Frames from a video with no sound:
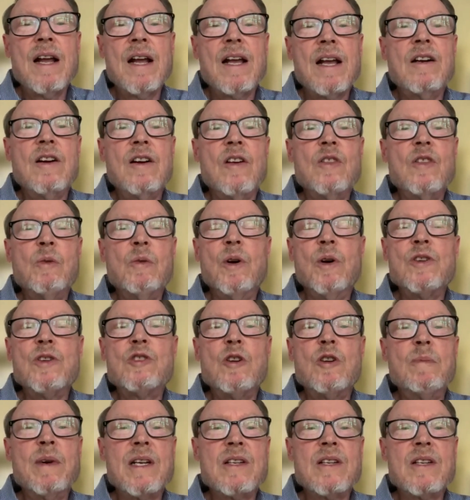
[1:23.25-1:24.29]
In other words,
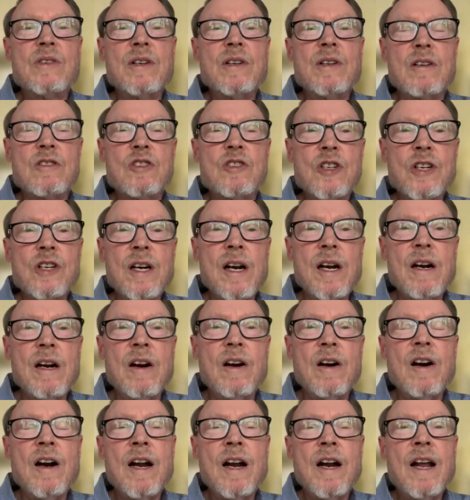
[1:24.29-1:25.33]
you may see a
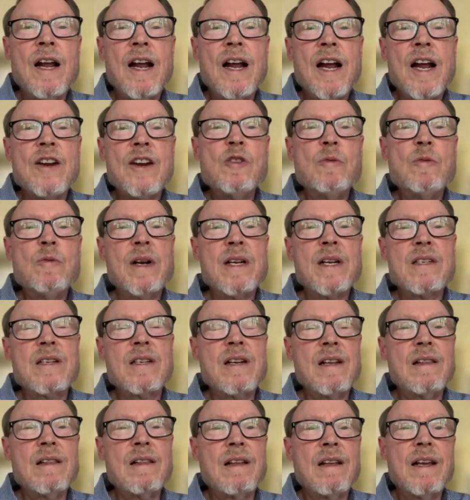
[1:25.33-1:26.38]
chair and you may
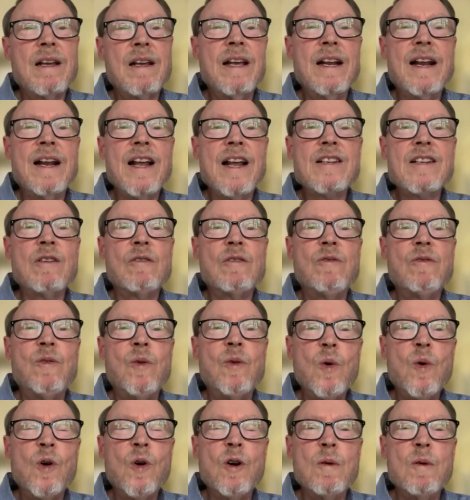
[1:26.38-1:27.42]
see it as a
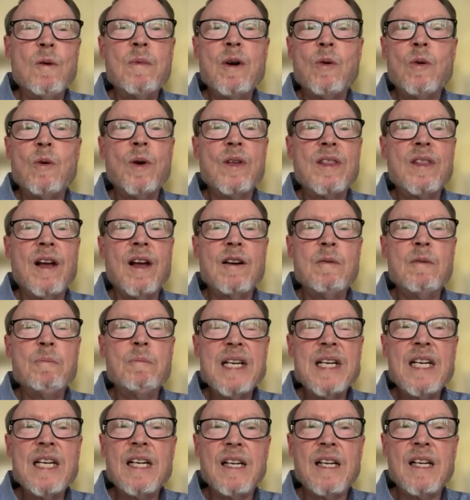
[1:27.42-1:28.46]
form without a
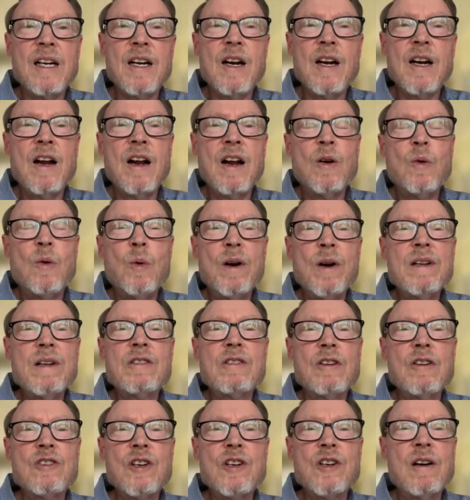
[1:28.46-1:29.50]
meaning. What is
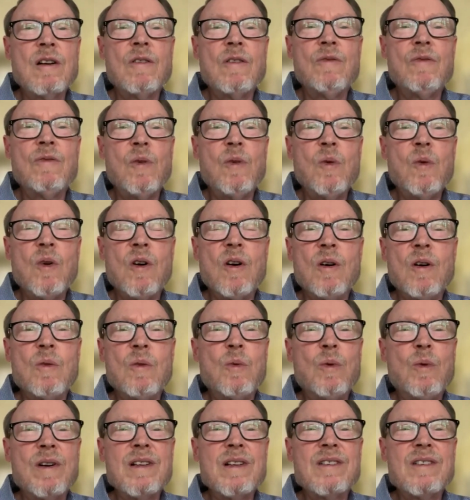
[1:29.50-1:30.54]
the chair for?
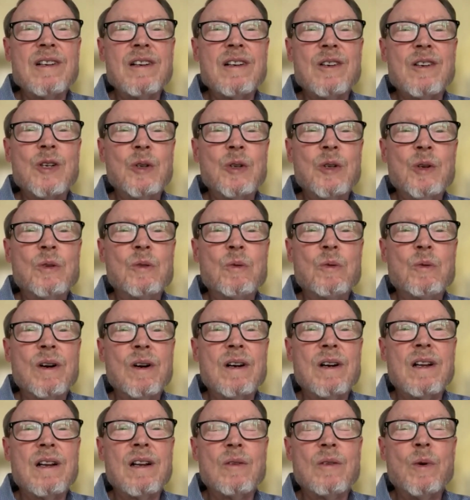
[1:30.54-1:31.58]
What does it do?
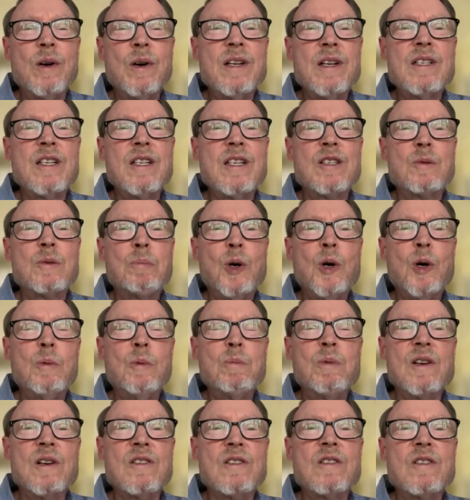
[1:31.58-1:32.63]
What is its
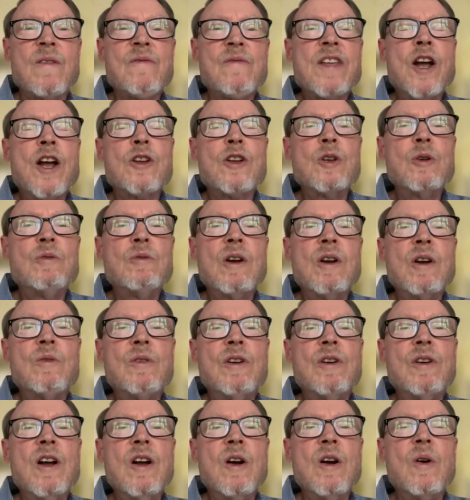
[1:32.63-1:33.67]
purpose? You don't
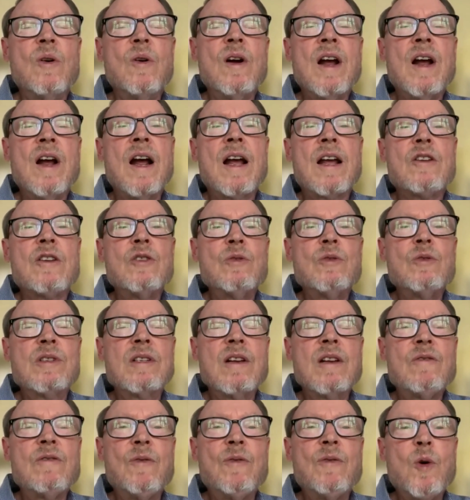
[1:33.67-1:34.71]
know. You
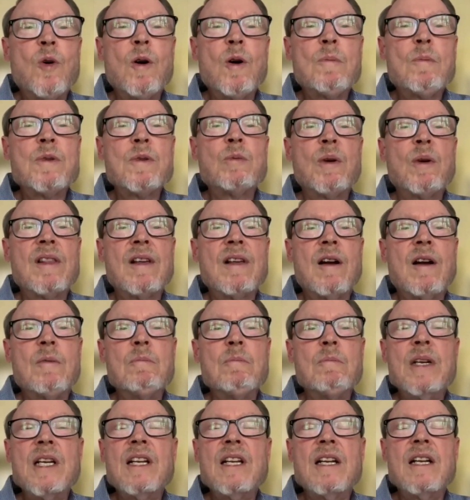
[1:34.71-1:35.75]
see forms without
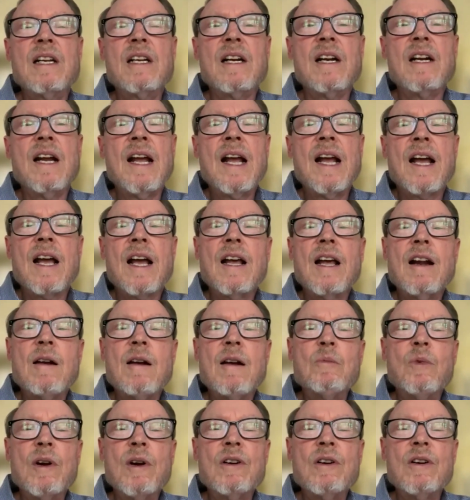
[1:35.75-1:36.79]
meaning. And
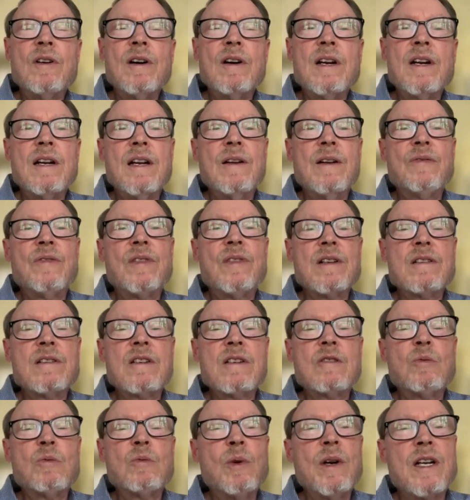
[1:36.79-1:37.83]
I'm wondering if this
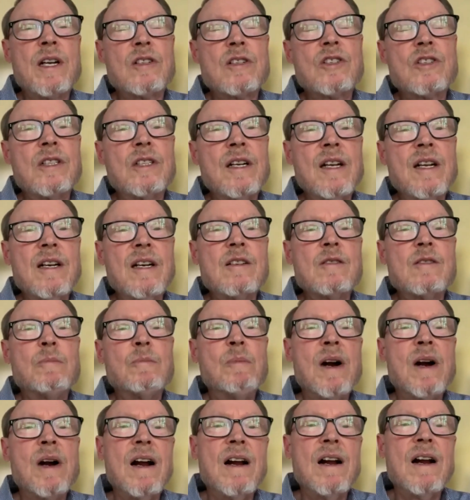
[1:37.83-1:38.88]
switch in his
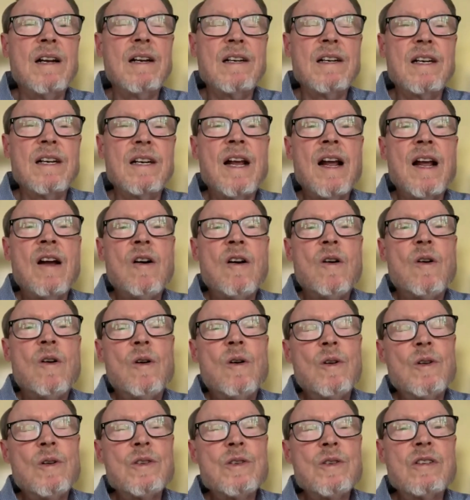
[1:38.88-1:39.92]
mind
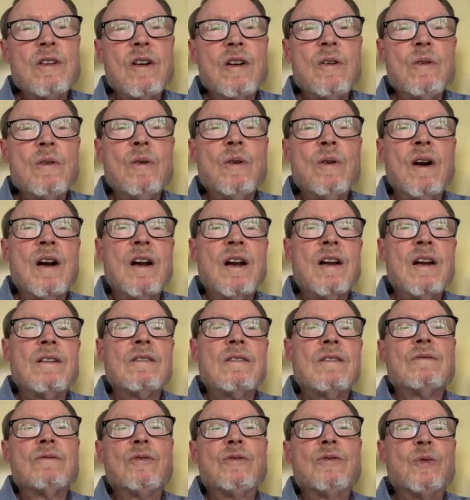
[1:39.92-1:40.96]
also
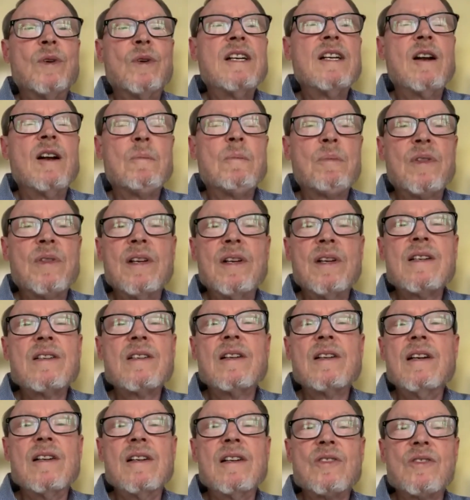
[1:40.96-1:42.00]
freed up things
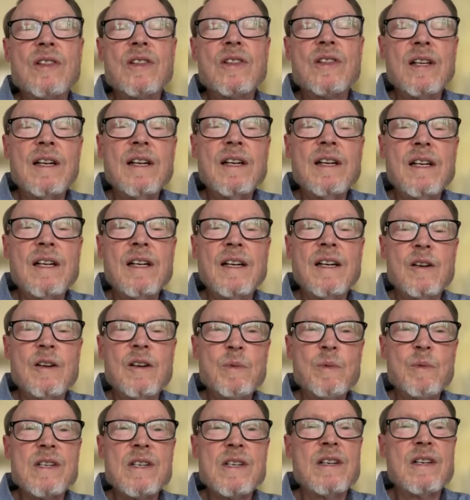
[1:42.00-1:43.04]
in his thinking and
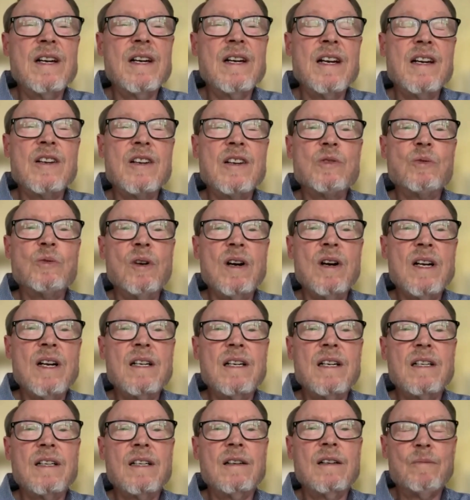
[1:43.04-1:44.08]
we see it in his
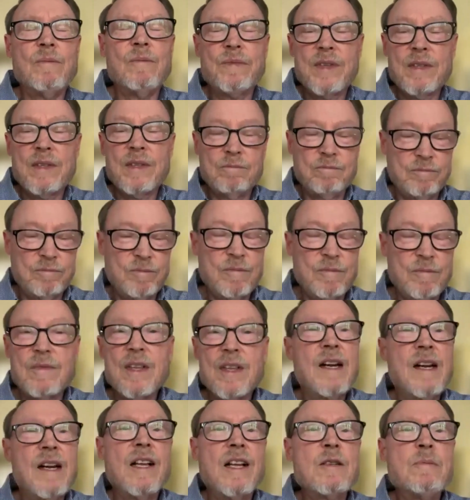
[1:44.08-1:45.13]
writing.
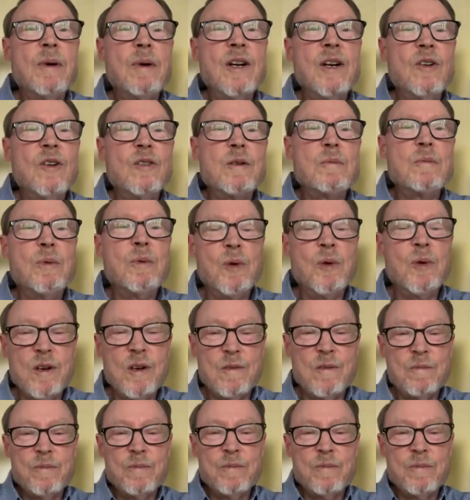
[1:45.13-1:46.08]
That's my only point.